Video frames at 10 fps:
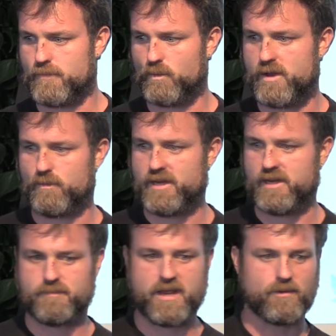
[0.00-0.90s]
We
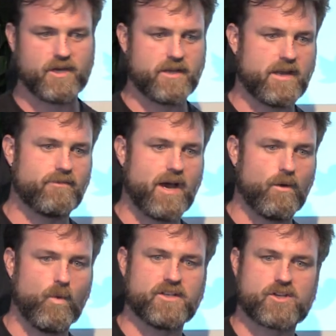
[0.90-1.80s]
need to be able to identify
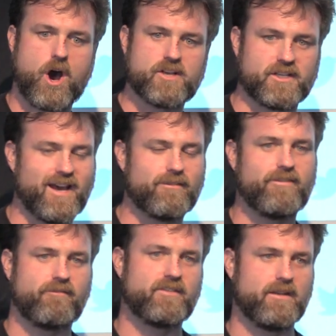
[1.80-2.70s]
what is causing that
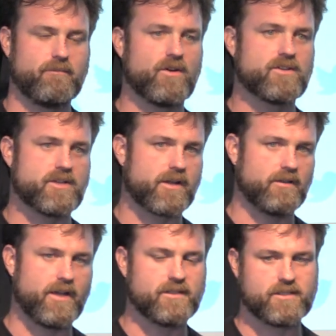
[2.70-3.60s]
15
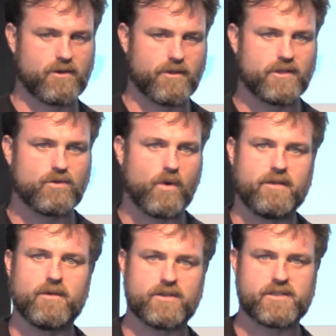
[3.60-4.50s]
millisecond latency or that
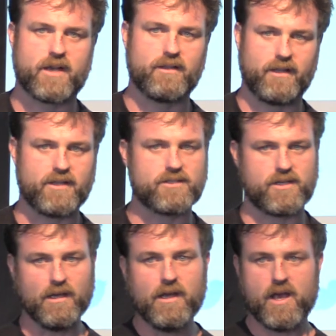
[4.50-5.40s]
20 millisecond
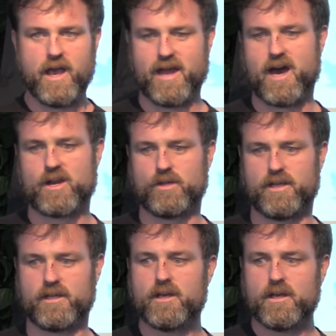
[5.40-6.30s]
latency, and not
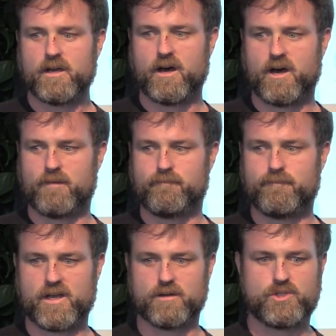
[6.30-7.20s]
only
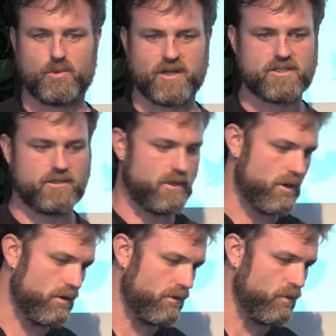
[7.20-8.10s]
do it
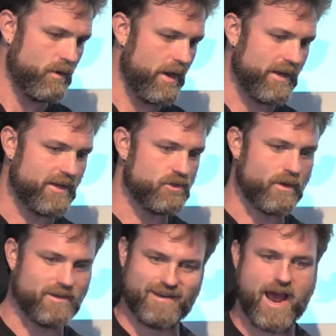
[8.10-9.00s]
and
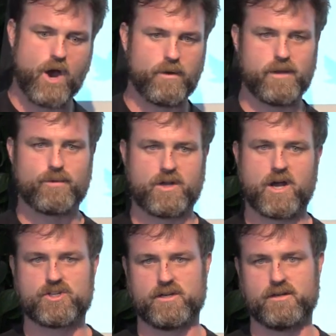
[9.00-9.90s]
do it now in
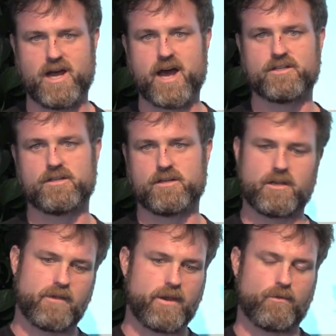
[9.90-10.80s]
production, not
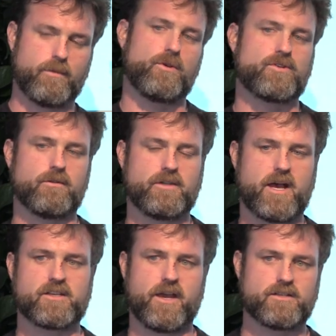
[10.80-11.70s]
give me a reproducible
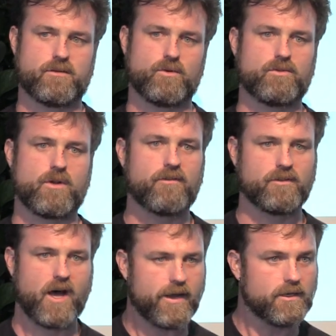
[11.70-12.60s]
test case and we'll do it
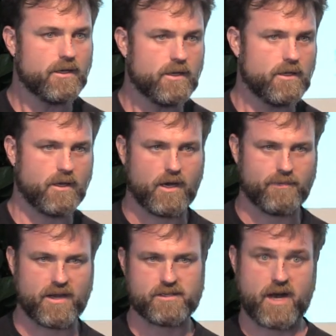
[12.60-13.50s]
offline.
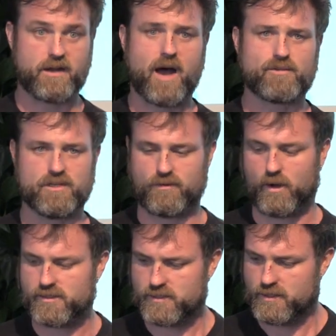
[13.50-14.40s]
That is not an option
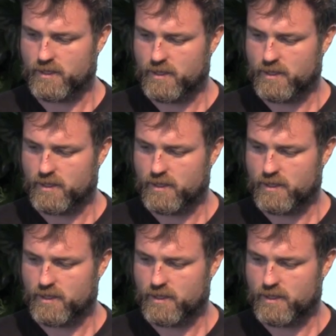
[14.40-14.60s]
for us.